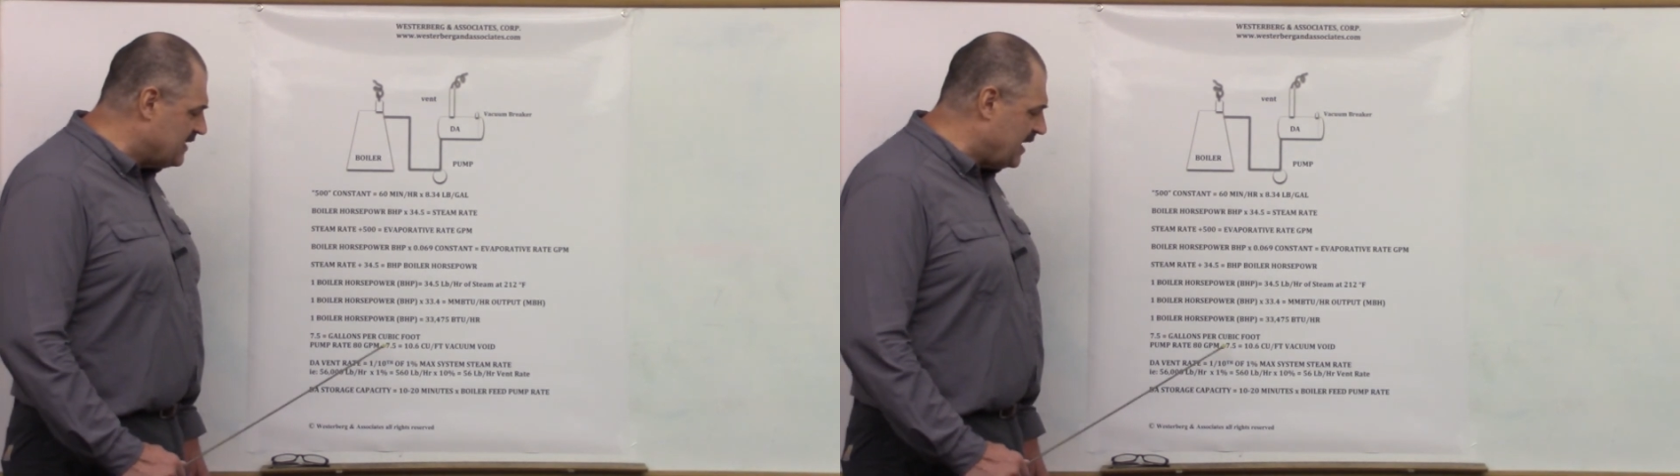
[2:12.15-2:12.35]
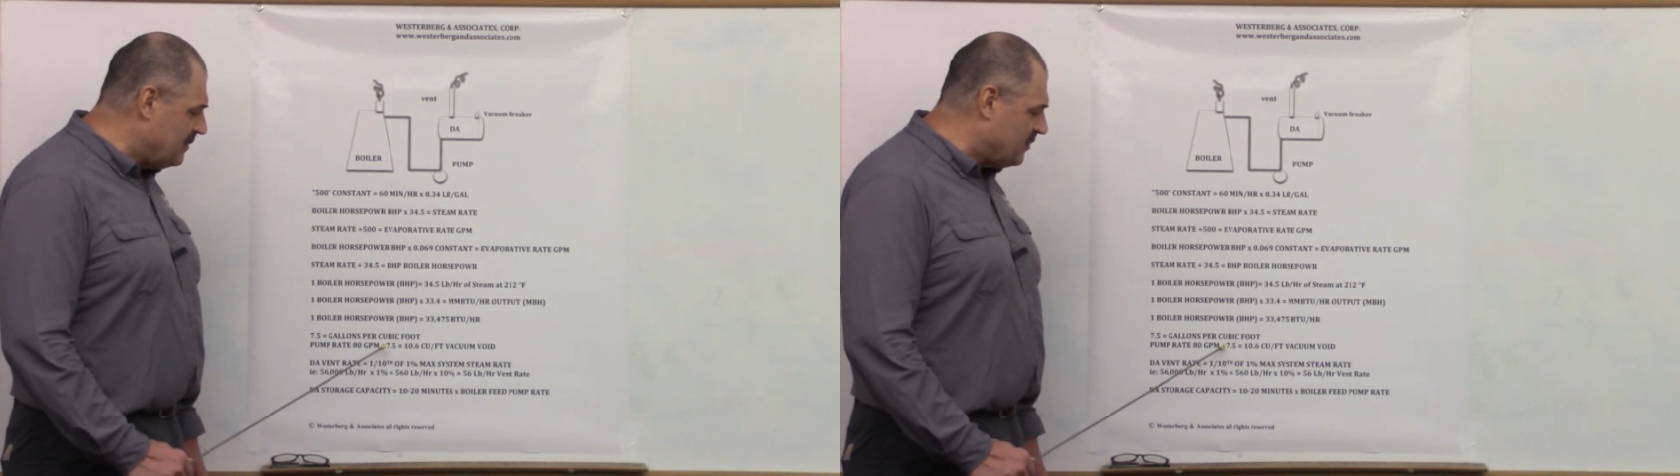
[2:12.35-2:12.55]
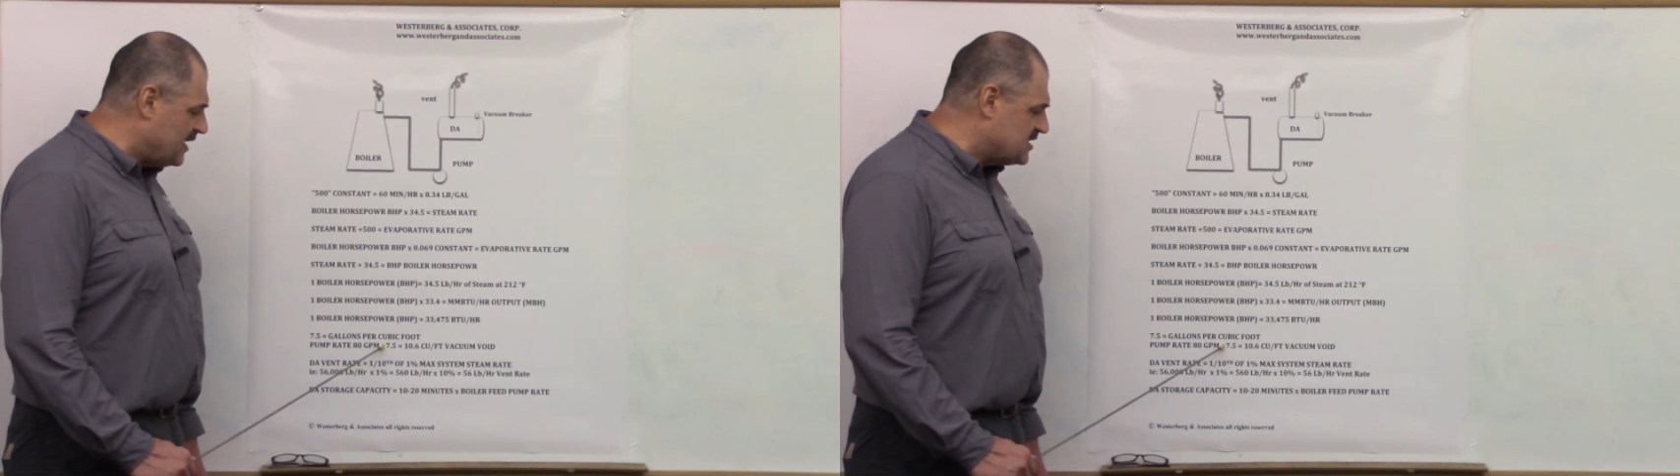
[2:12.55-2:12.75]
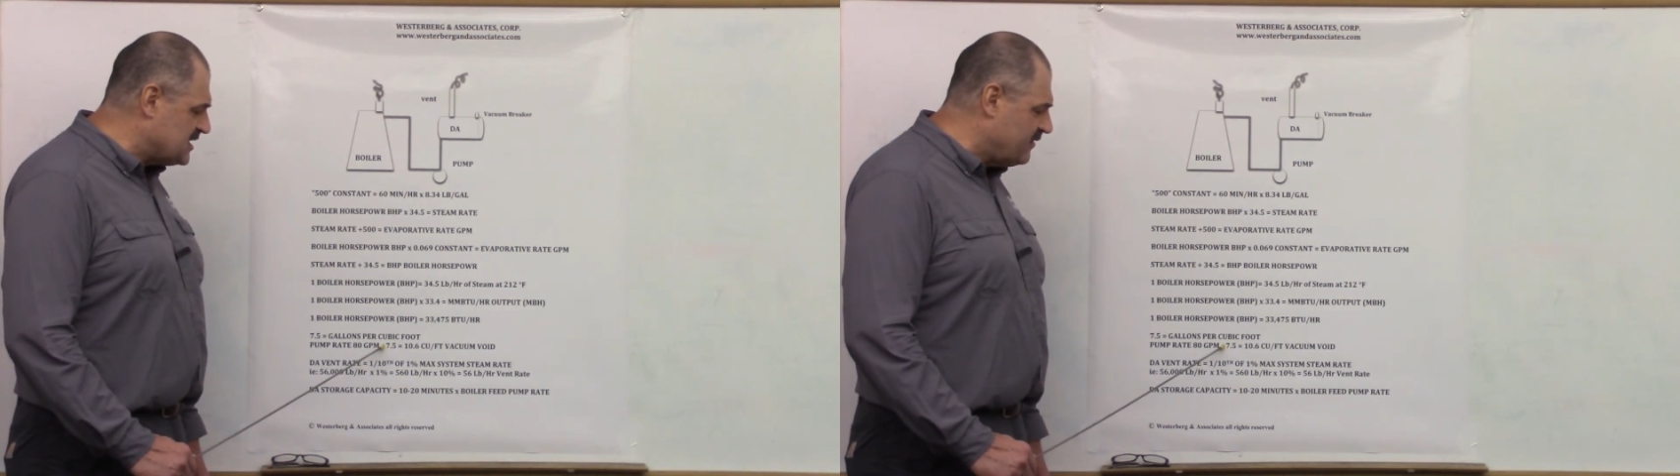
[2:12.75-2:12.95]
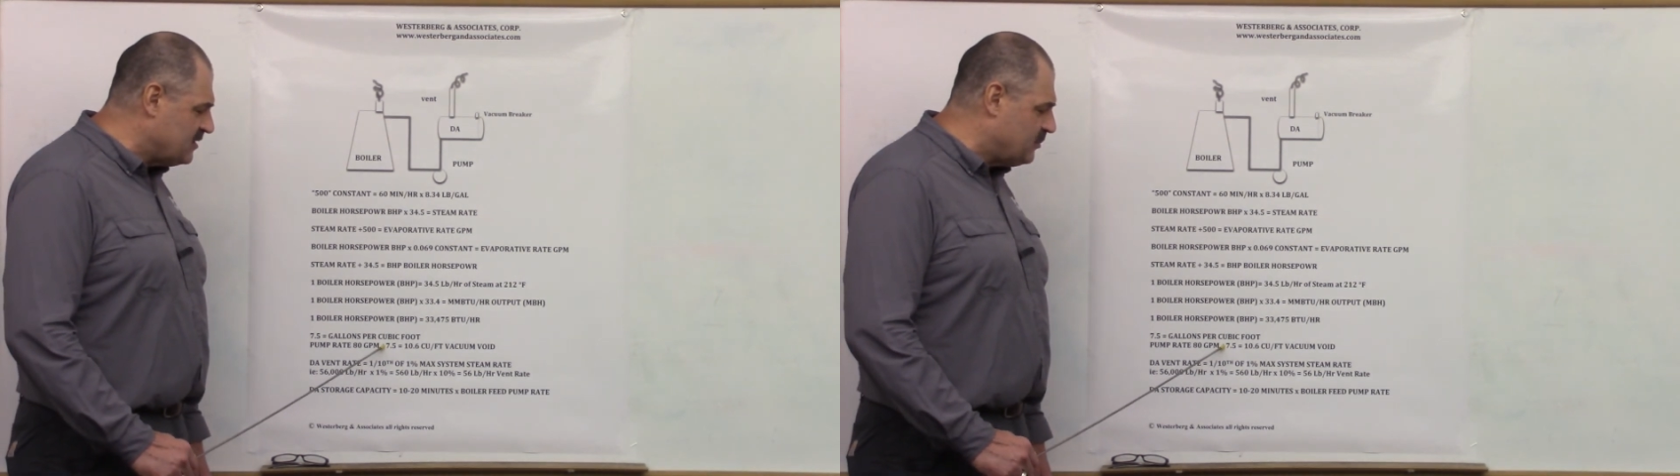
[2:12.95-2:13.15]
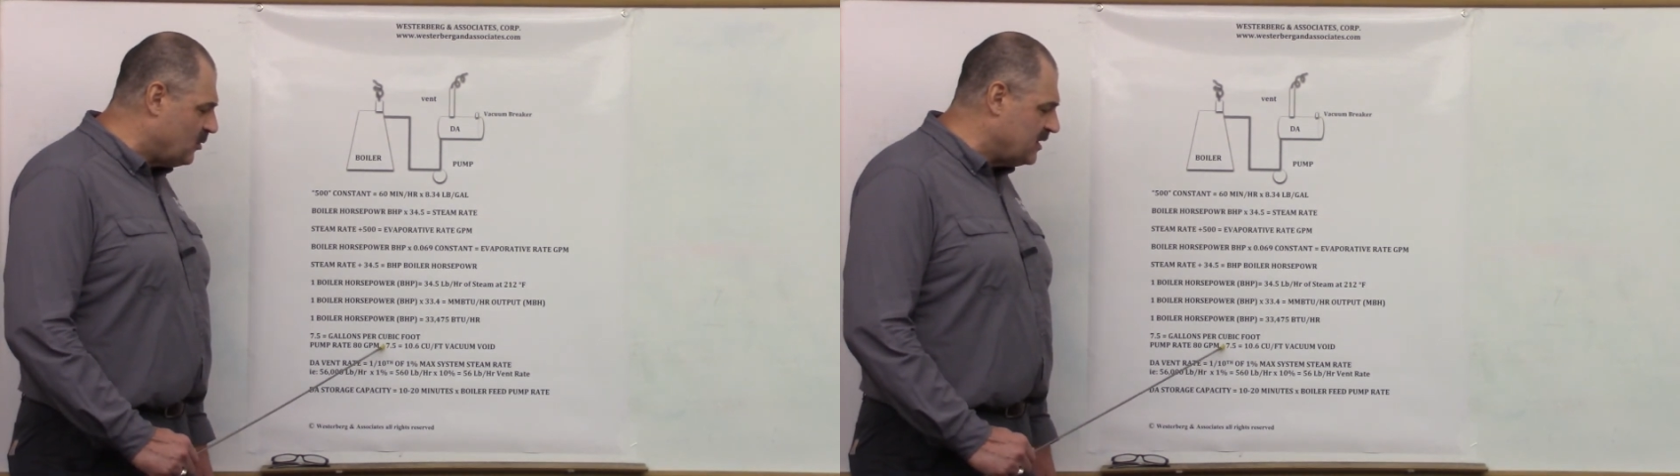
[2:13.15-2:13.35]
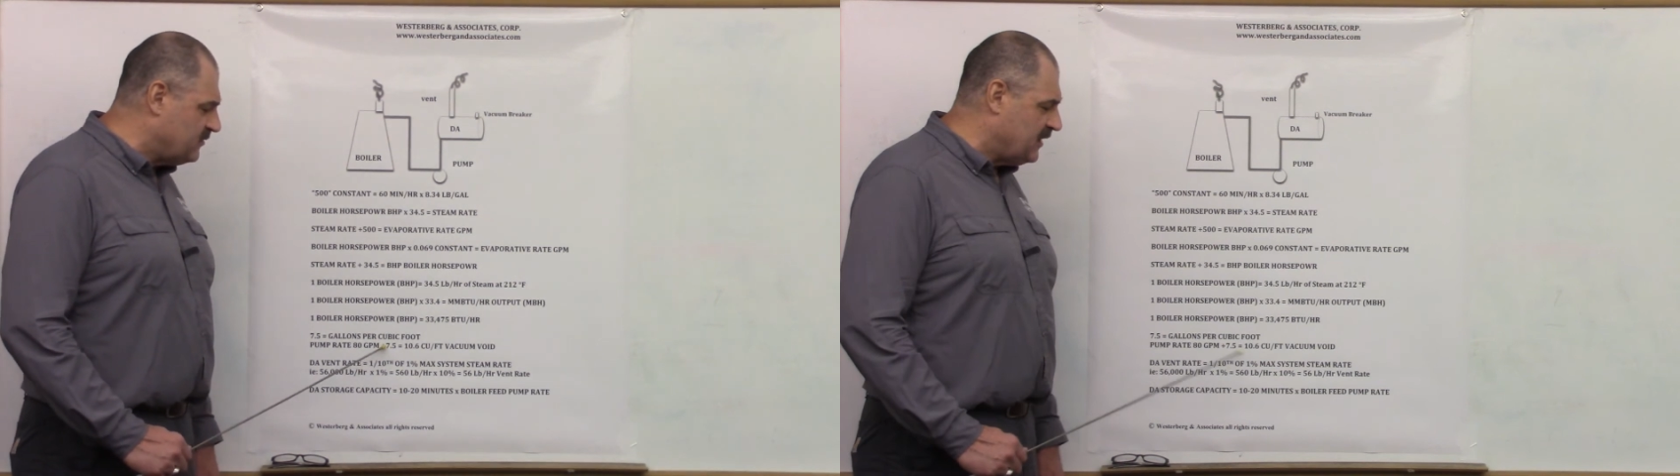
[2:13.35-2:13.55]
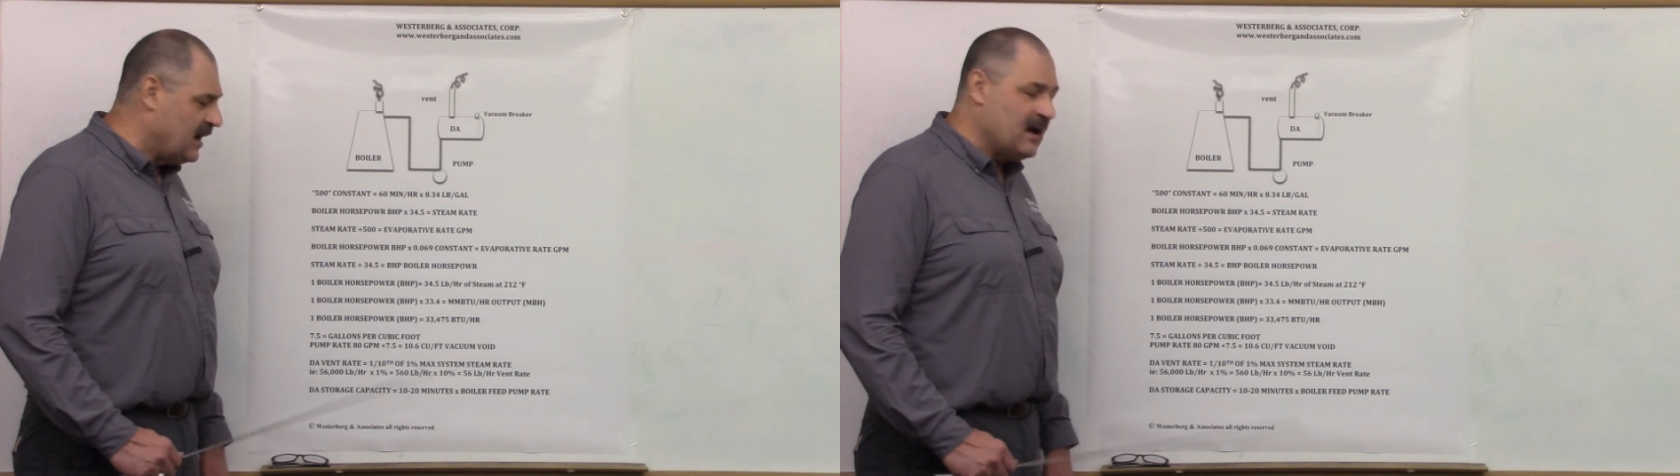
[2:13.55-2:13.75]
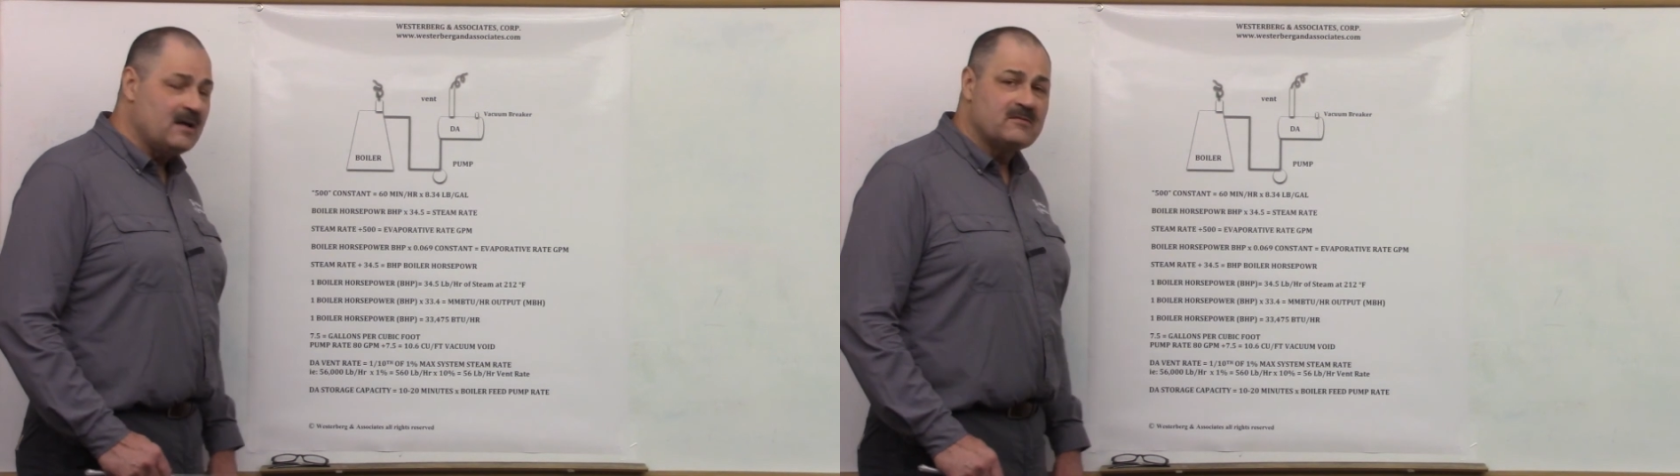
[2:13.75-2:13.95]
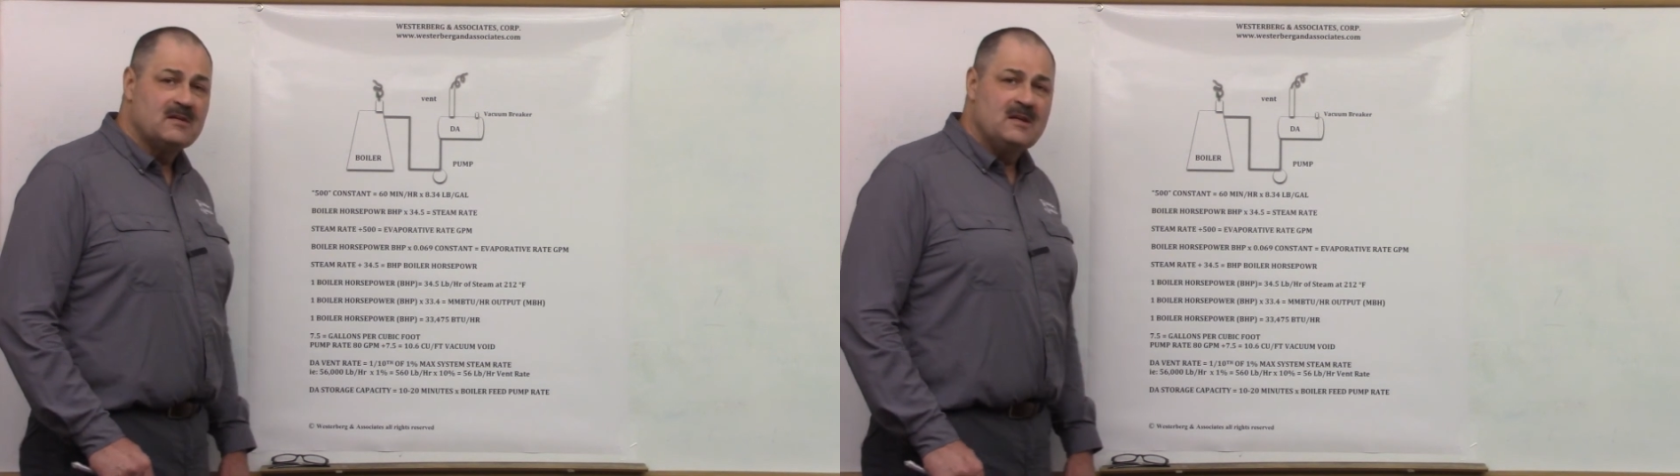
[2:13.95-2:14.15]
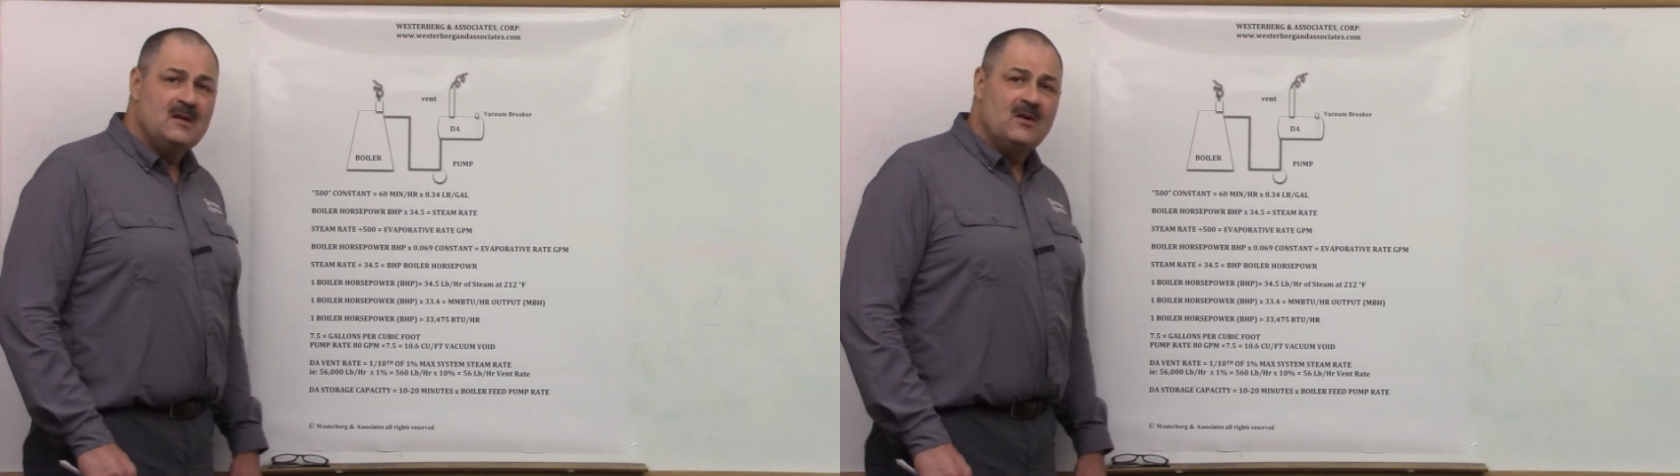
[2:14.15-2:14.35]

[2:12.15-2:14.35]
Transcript: that by 7.5,